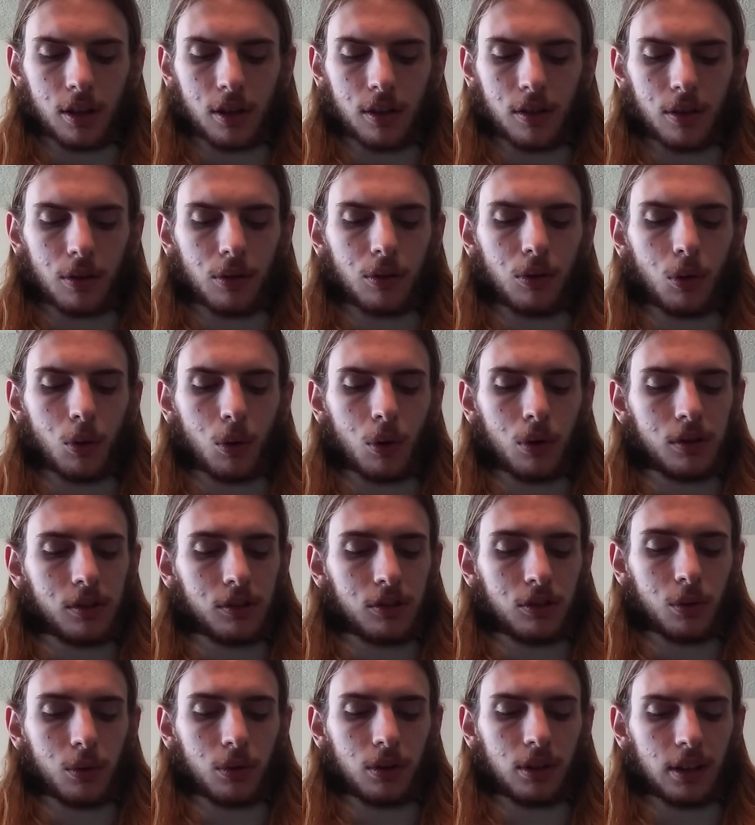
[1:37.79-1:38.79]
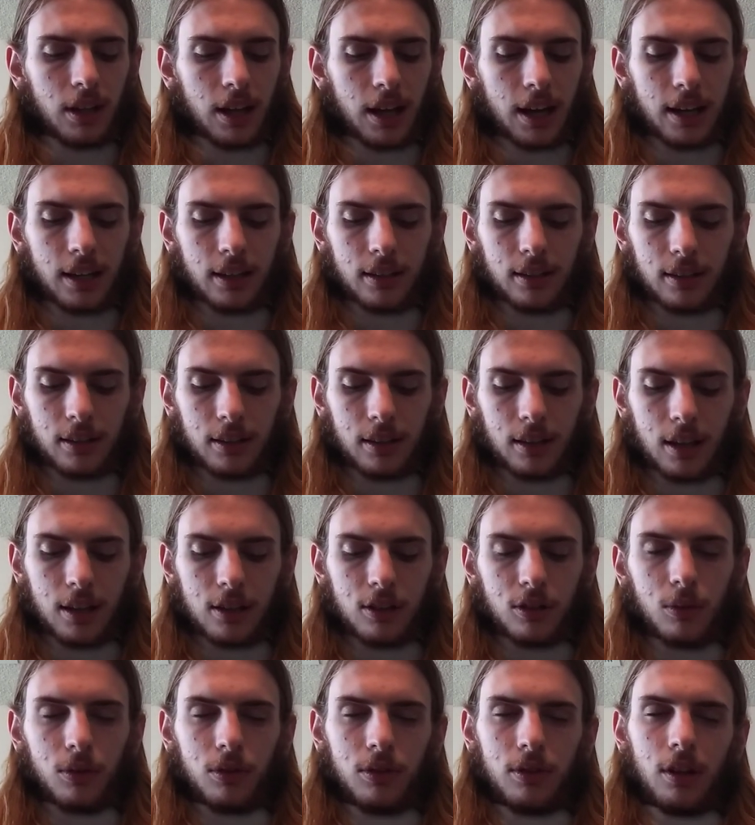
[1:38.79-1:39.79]
The Lord is your light and
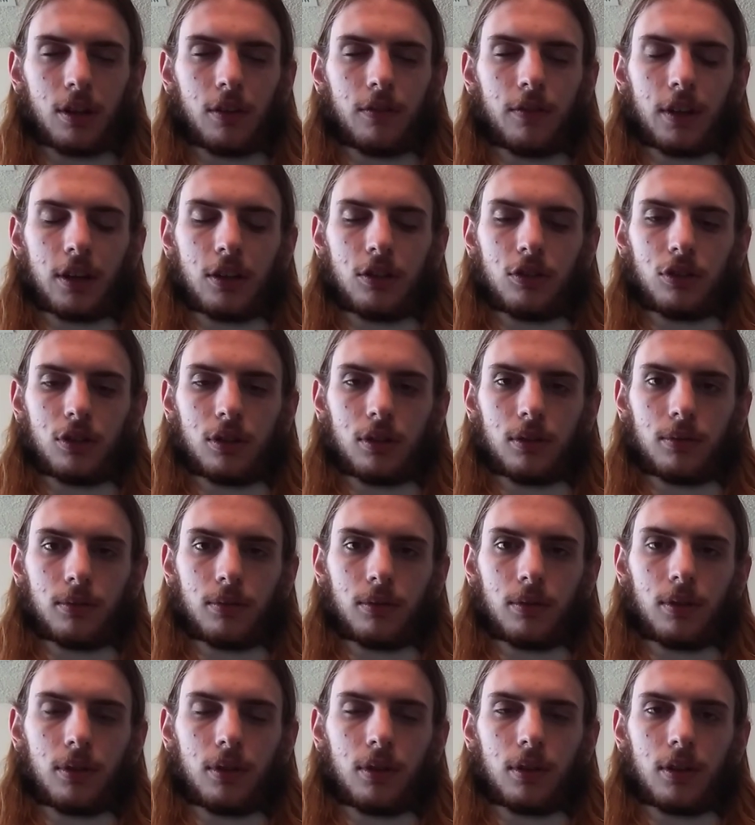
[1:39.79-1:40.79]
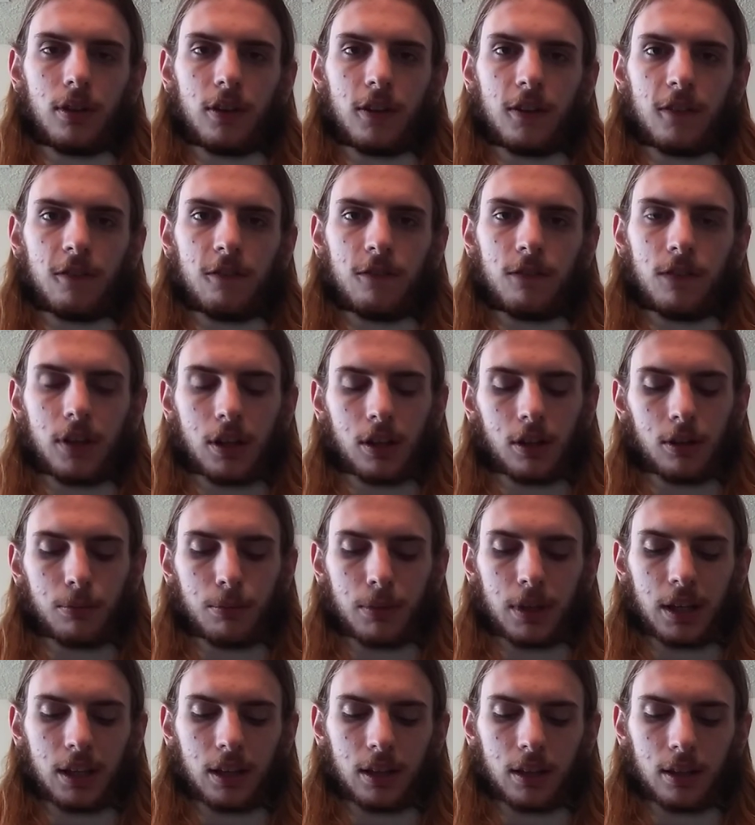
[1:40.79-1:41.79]
your salvation. Fear
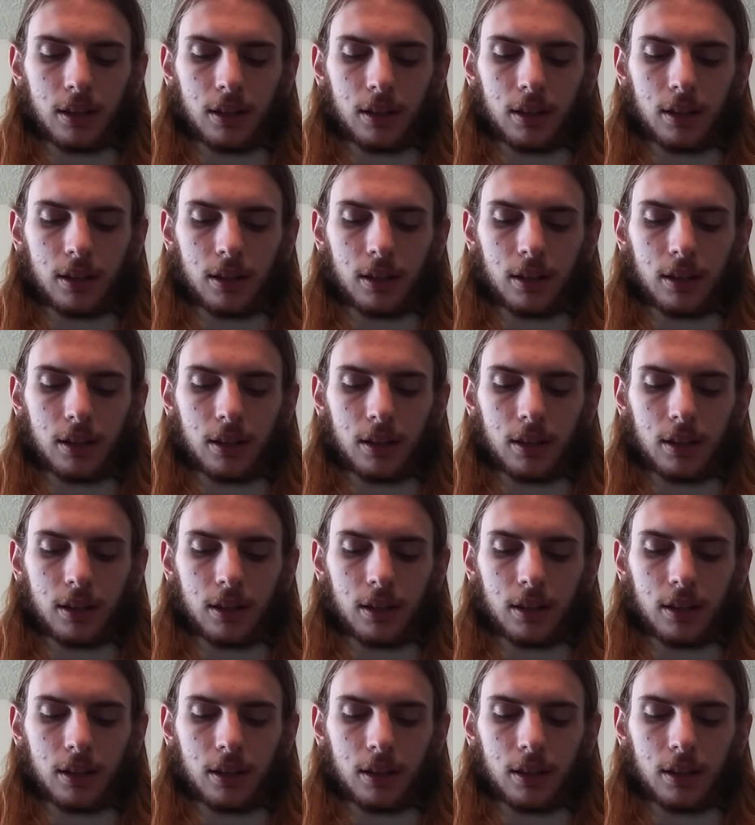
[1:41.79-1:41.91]
me.